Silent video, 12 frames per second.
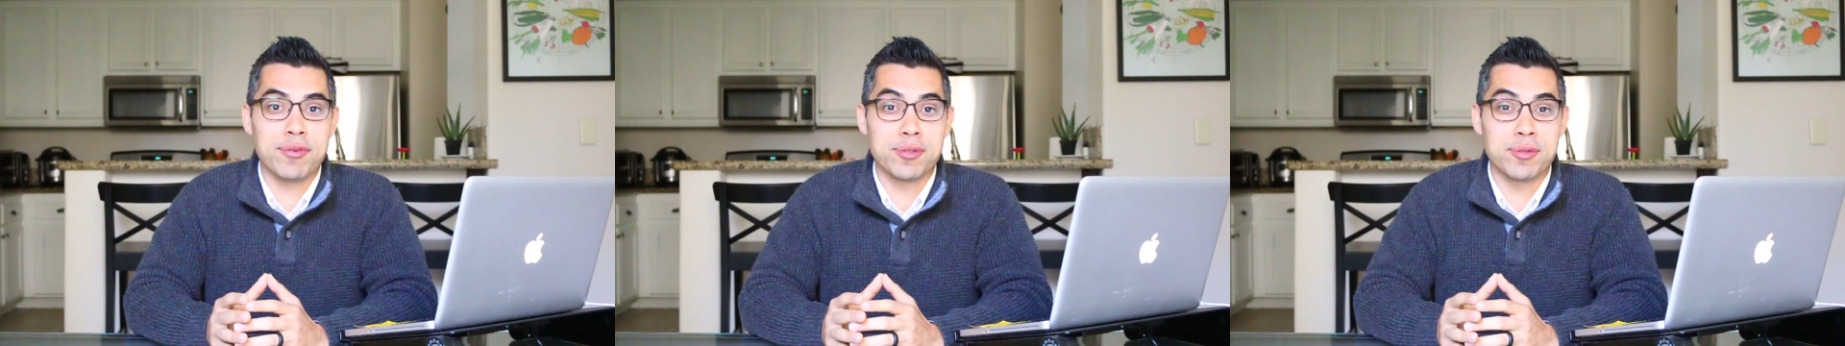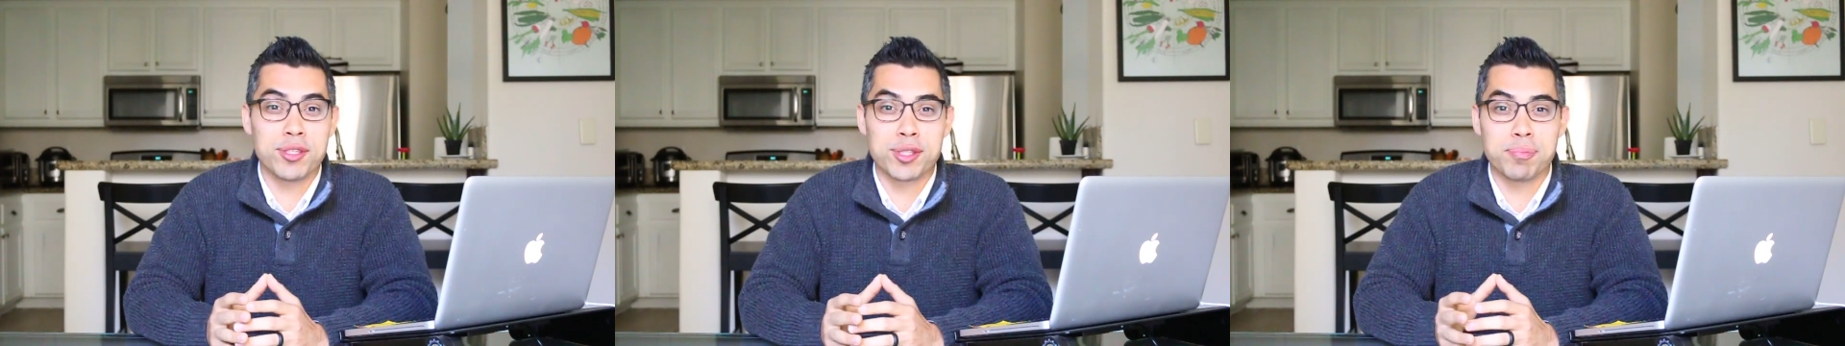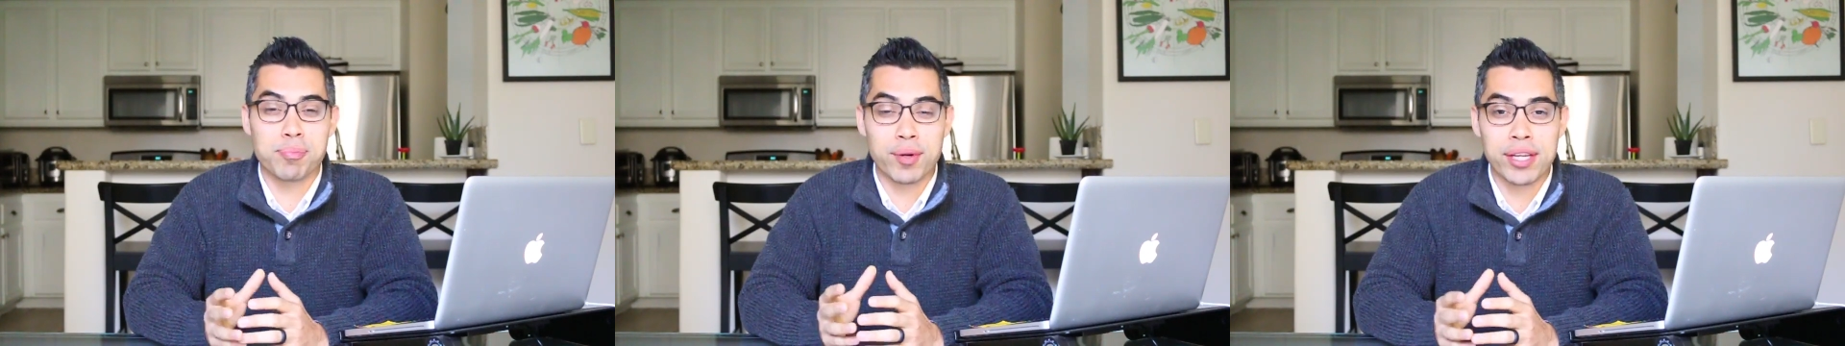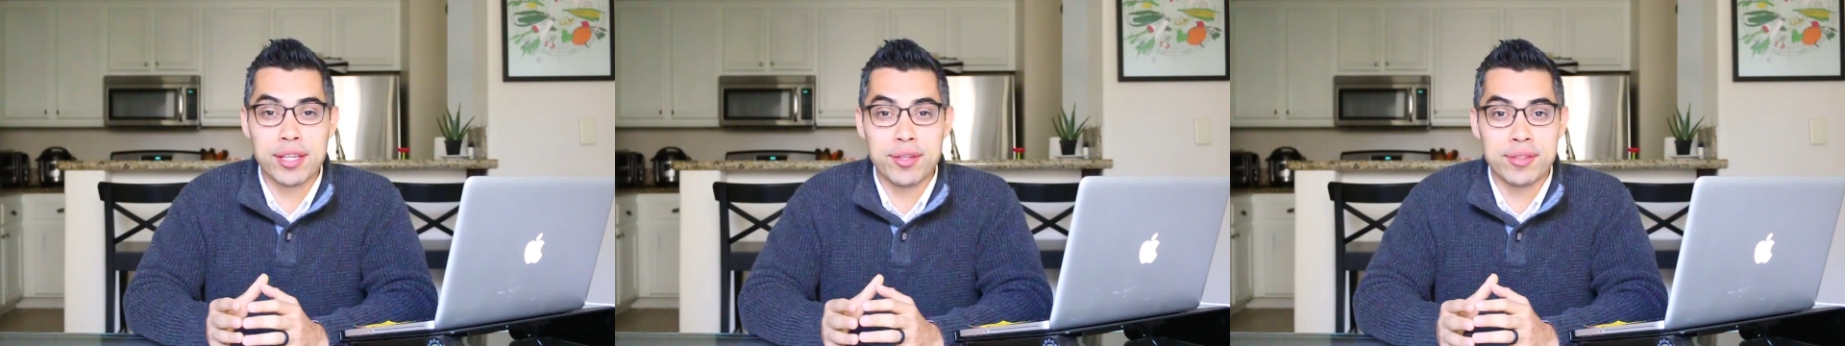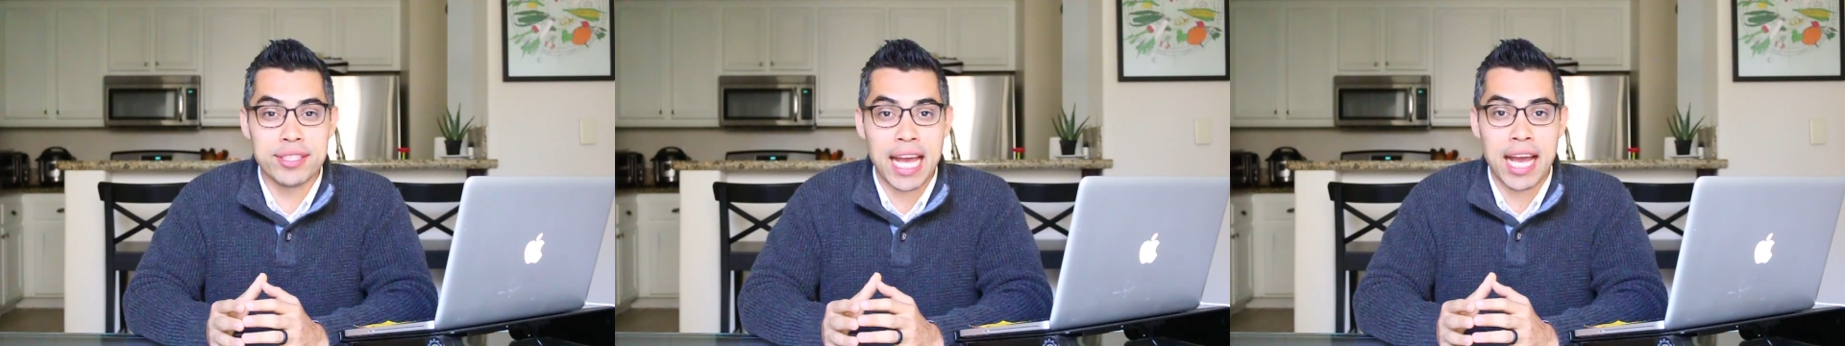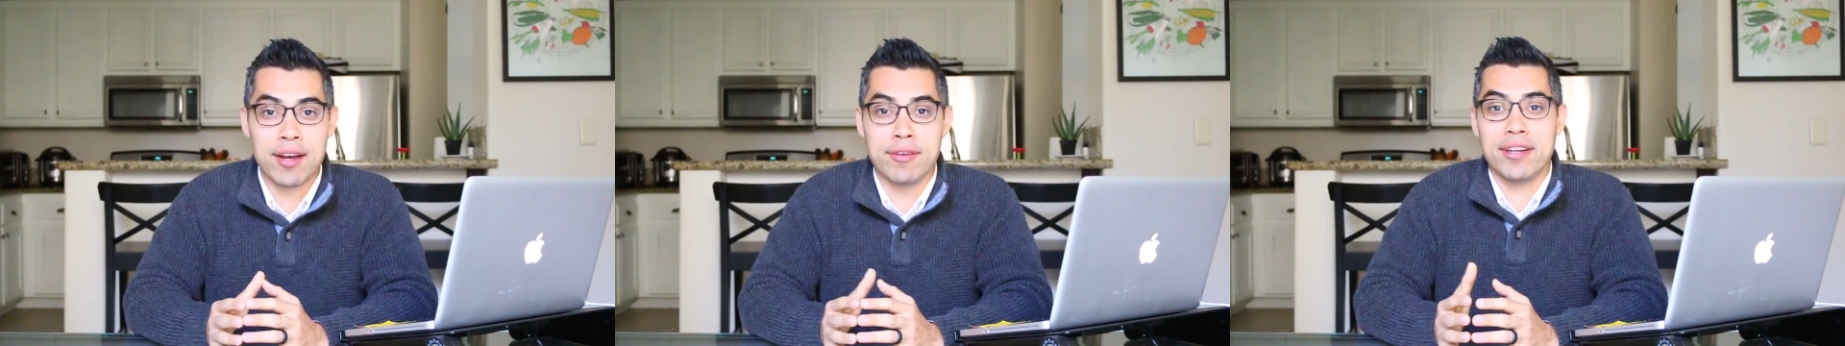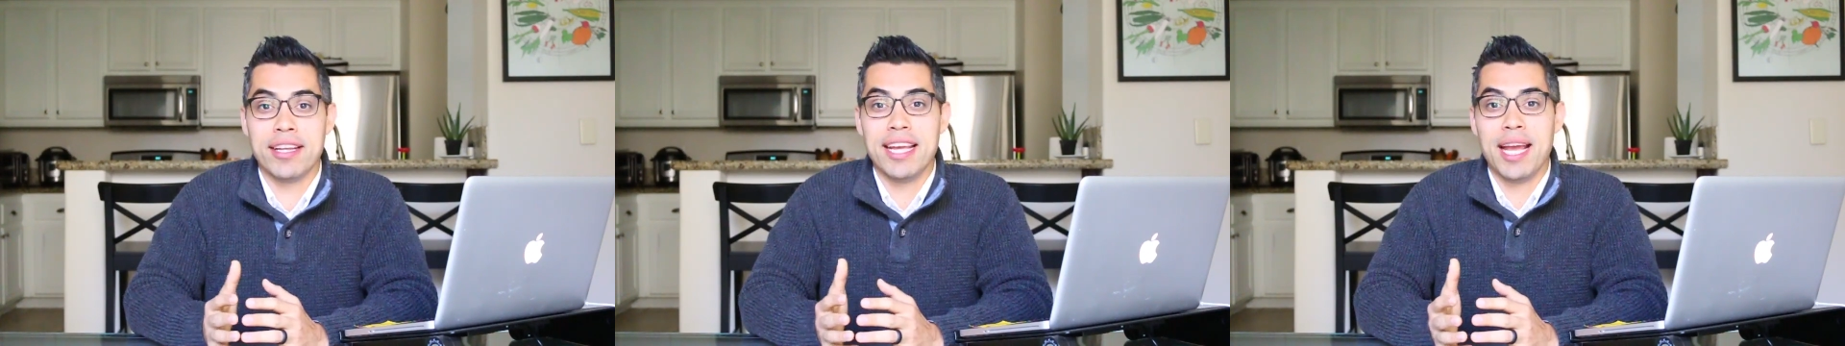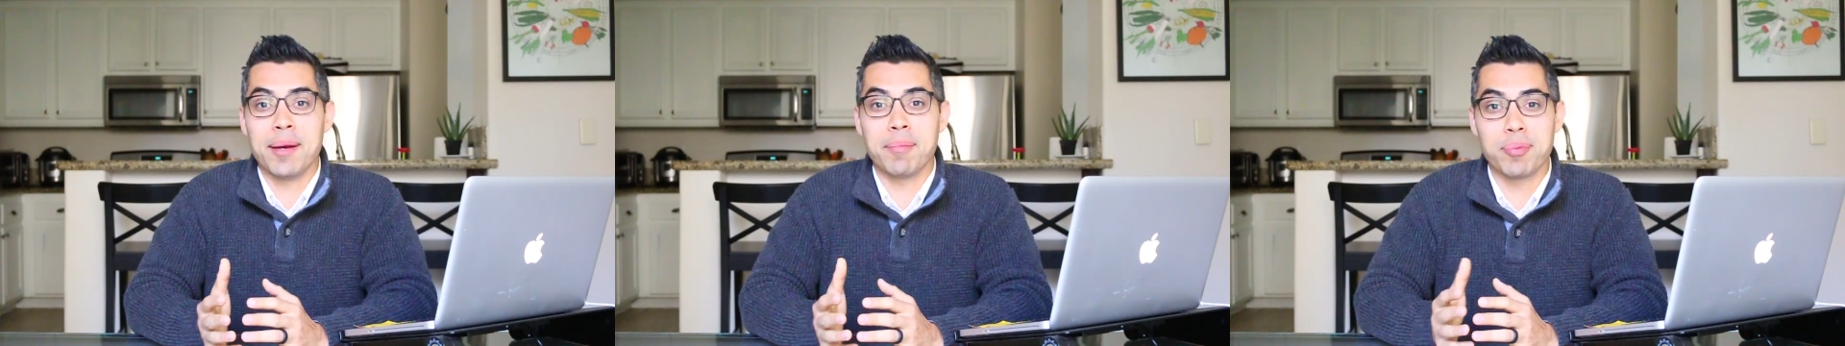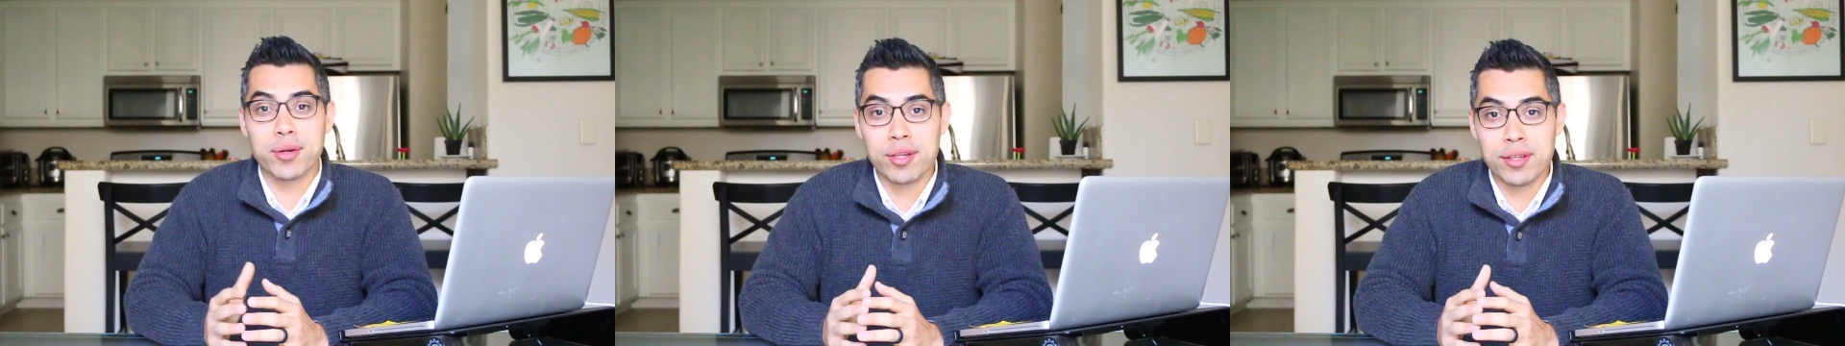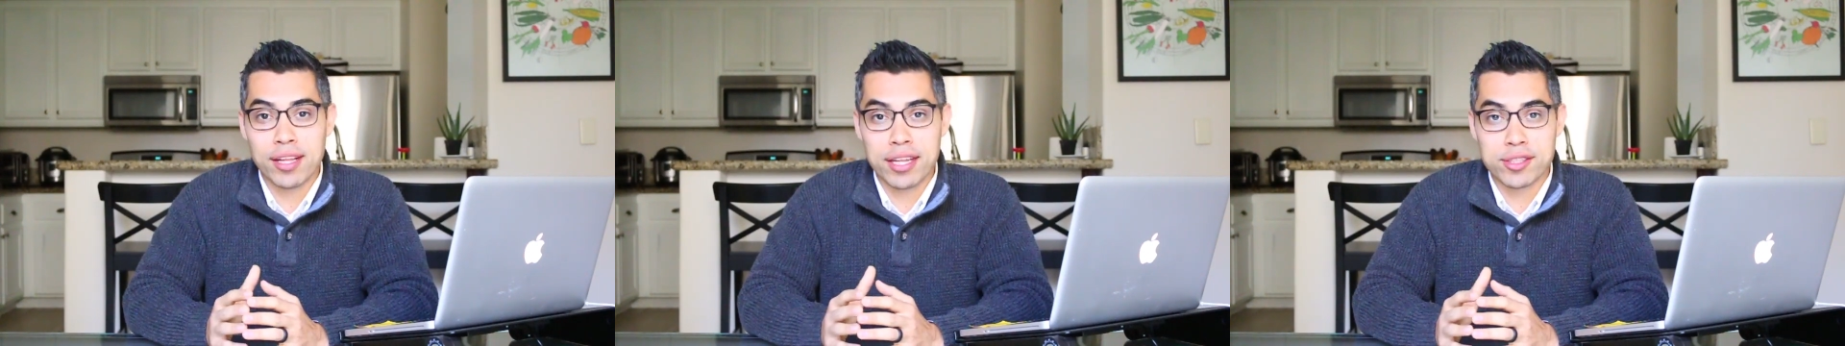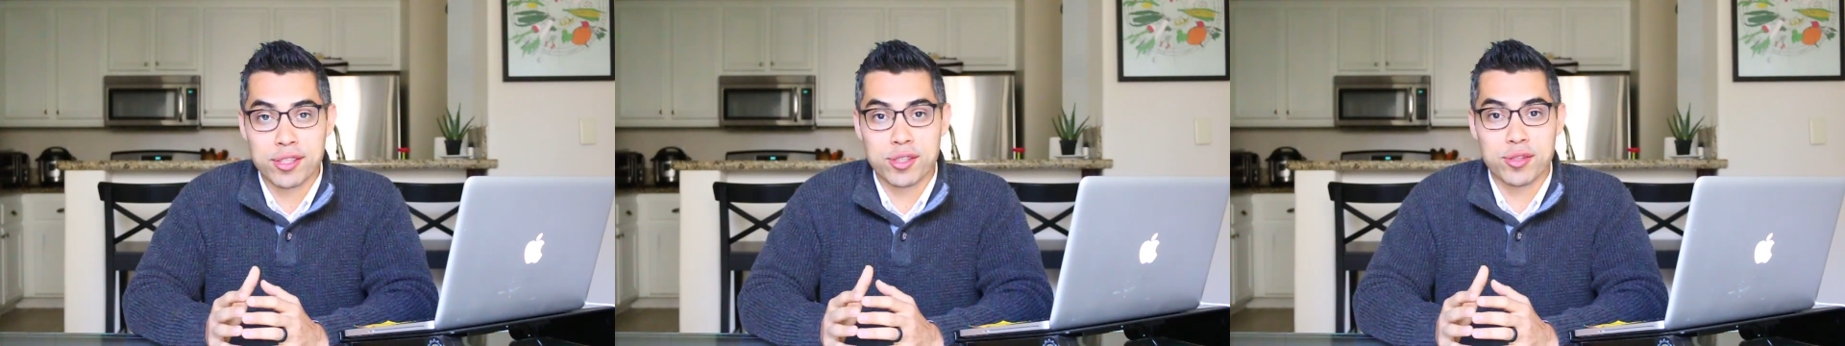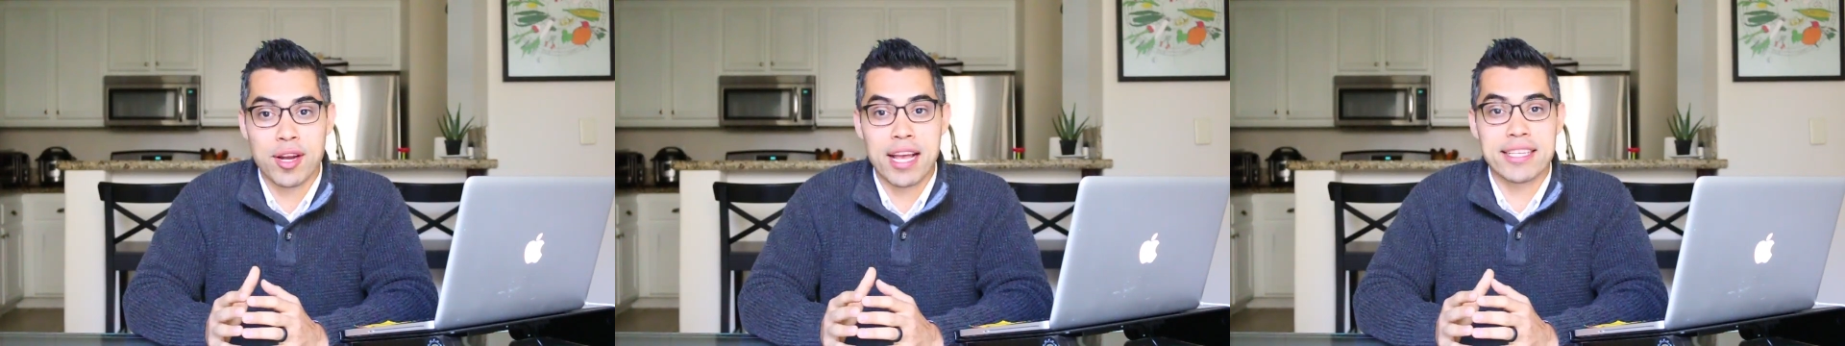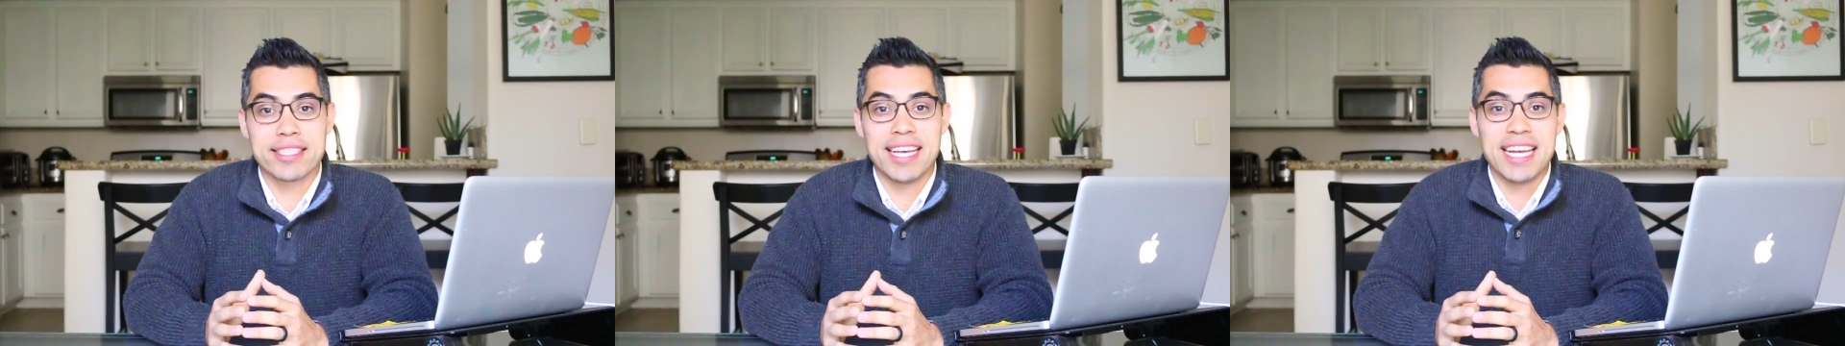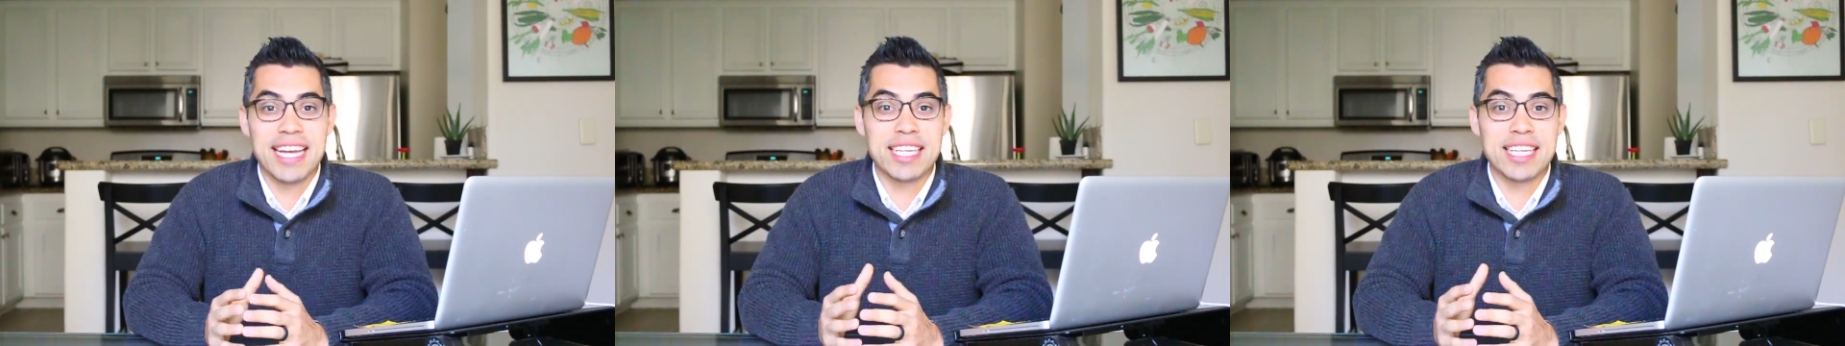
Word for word: who's just bringing you down and bringing you lots of stress,